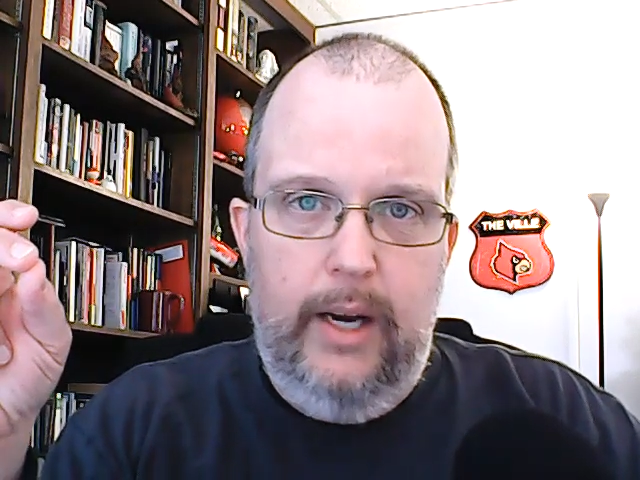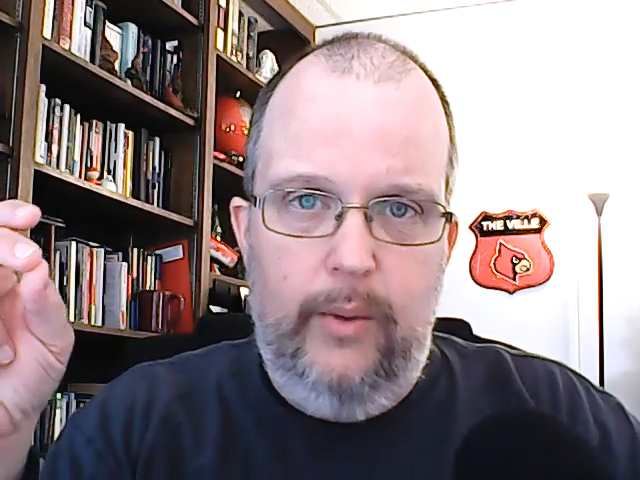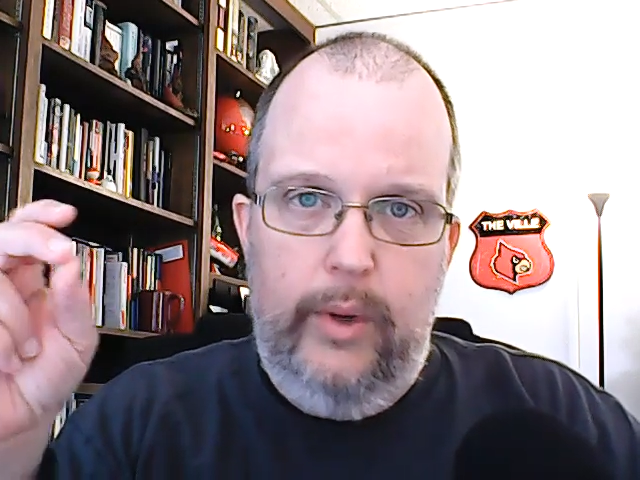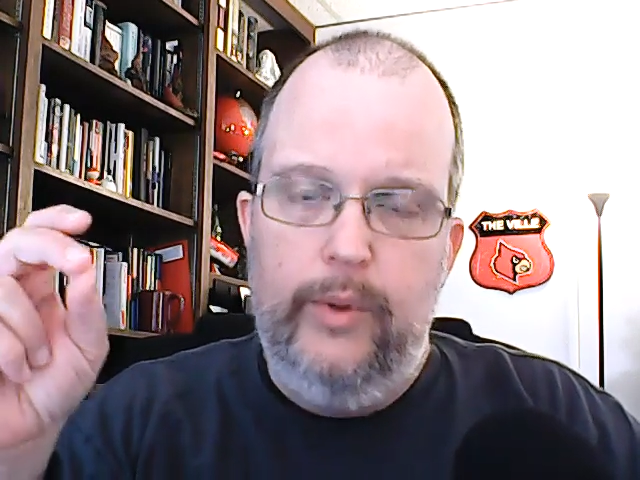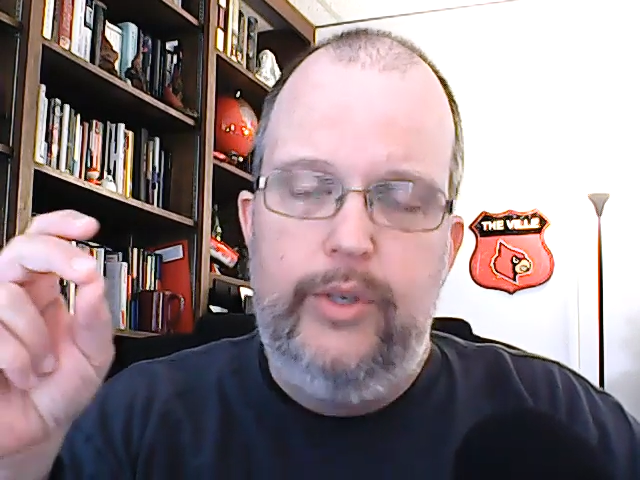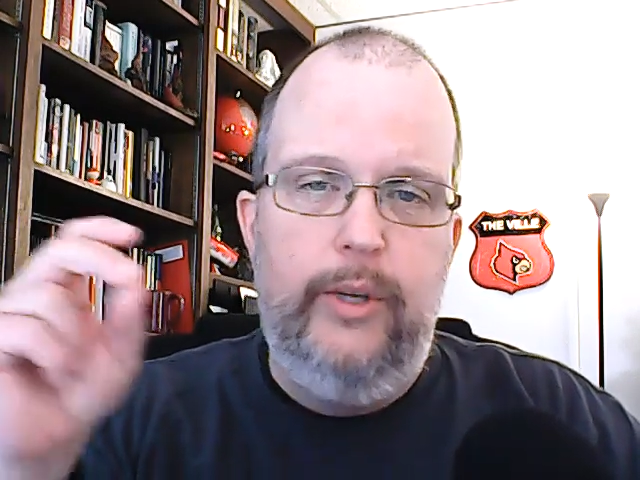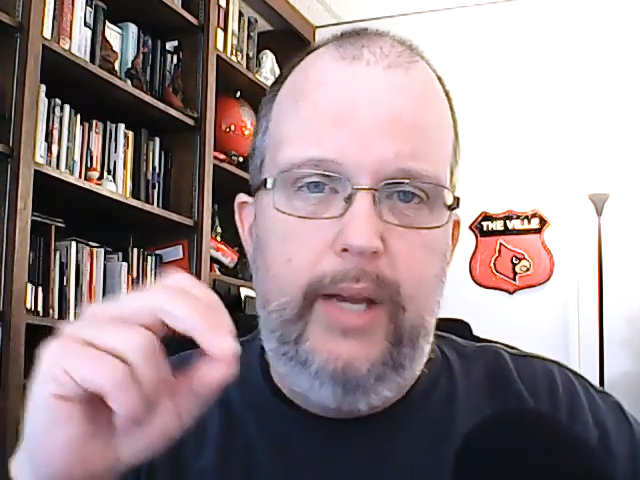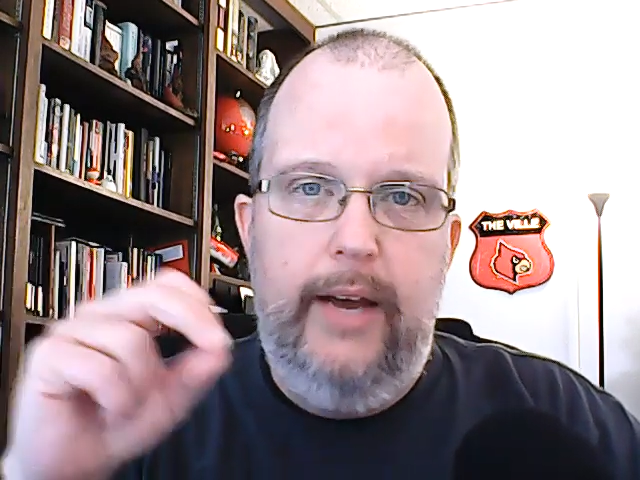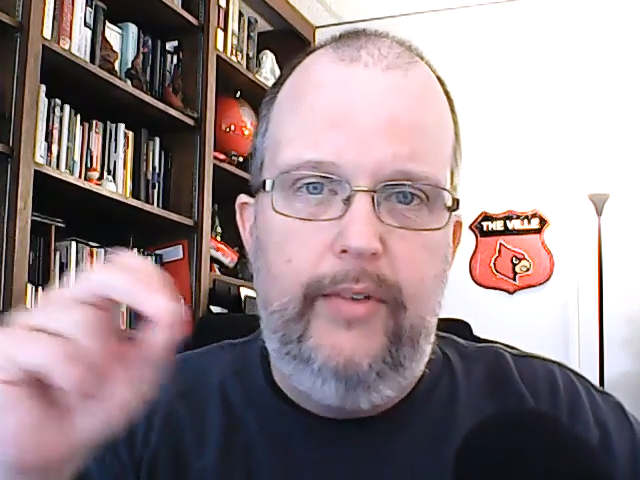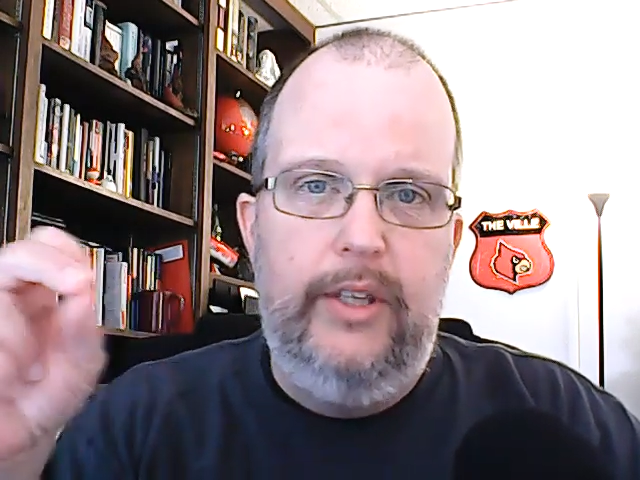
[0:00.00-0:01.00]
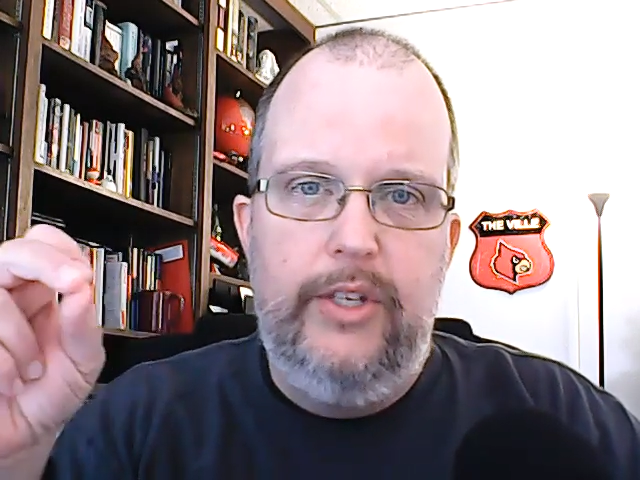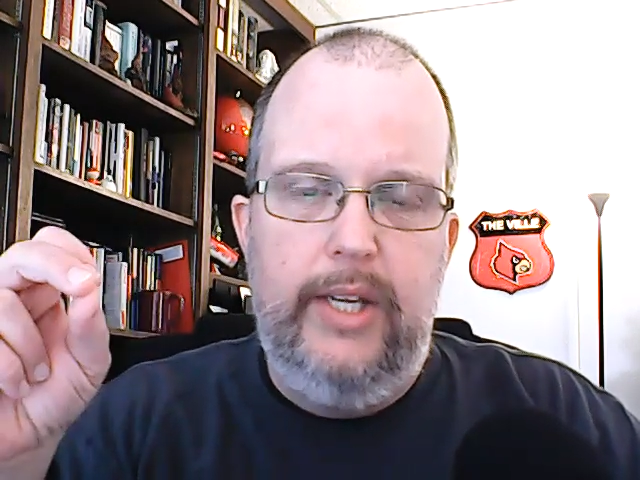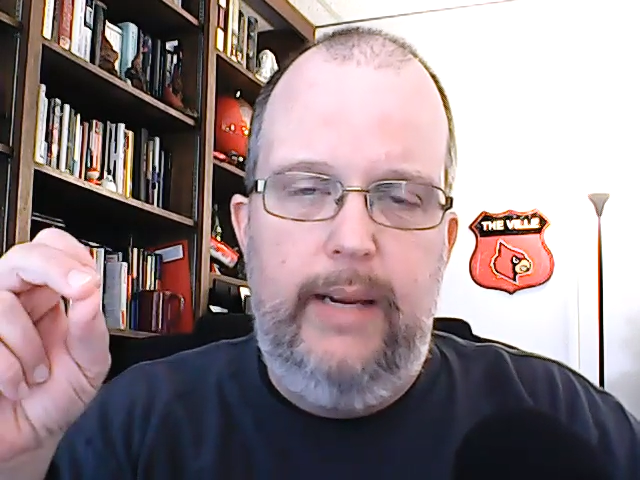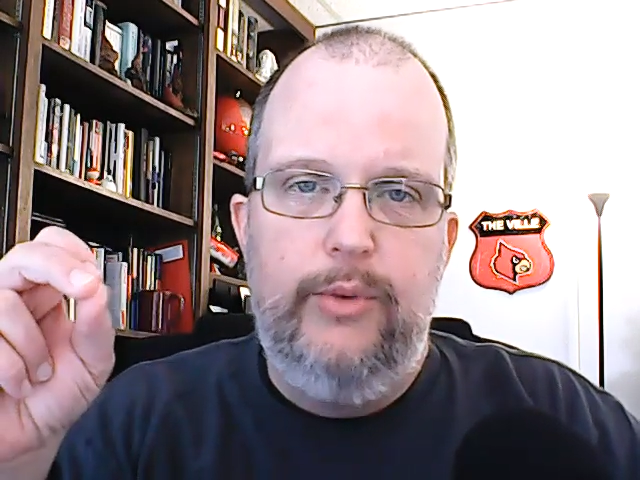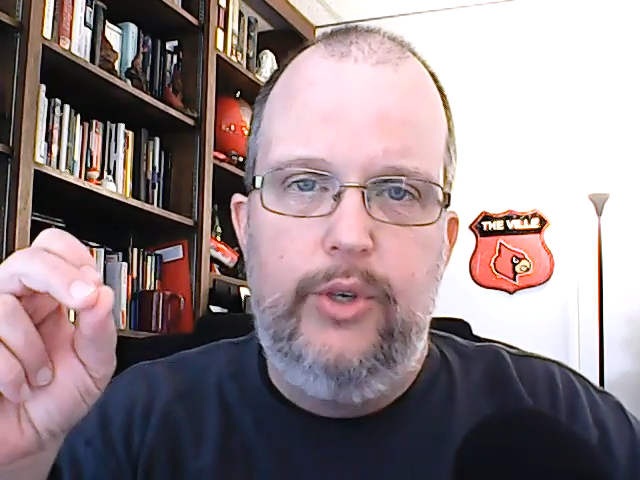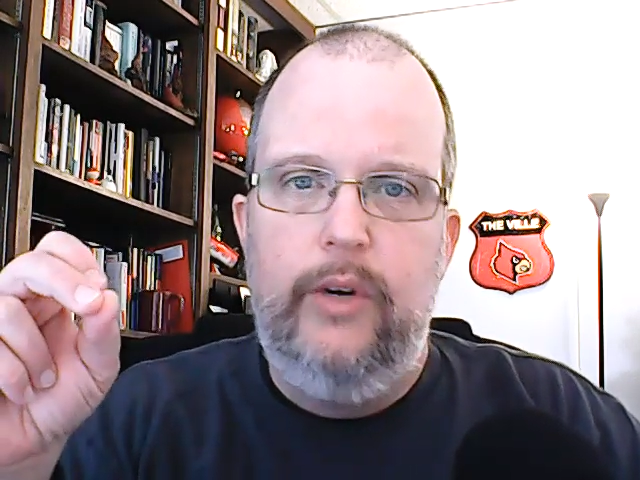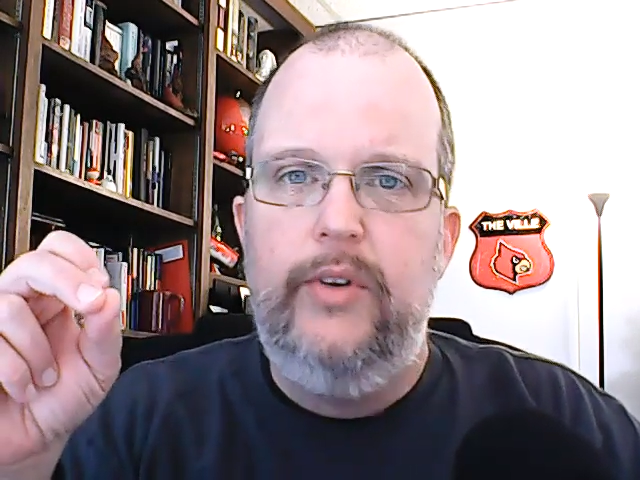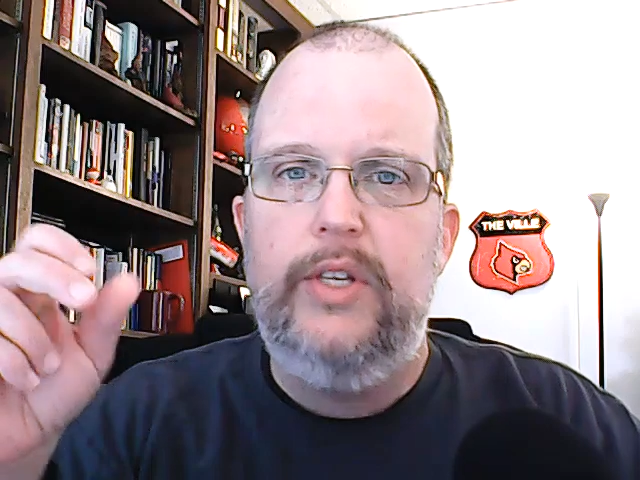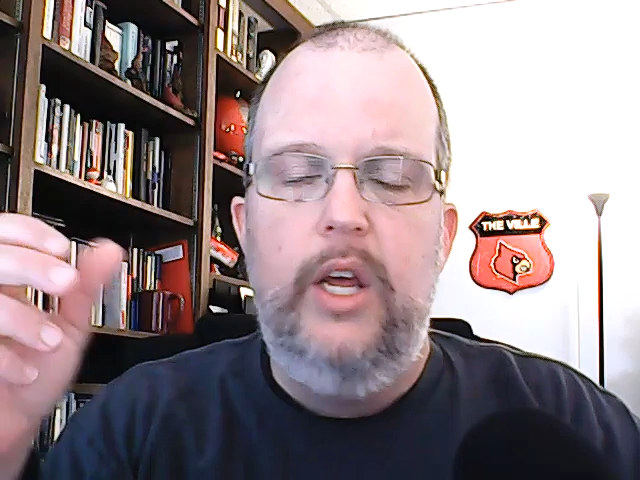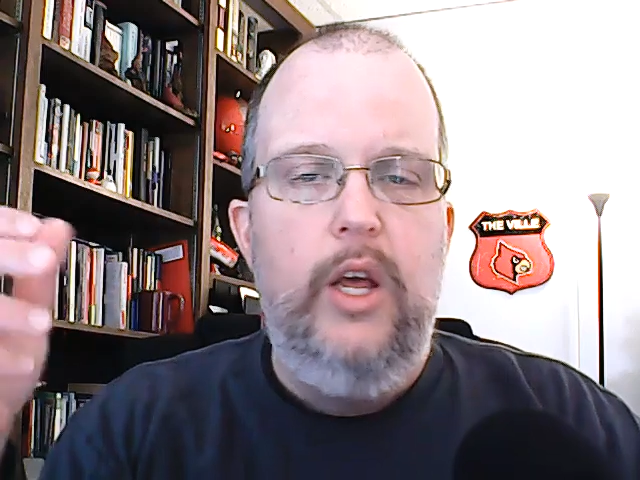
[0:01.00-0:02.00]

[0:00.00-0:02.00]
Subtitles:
We will still be having the same service.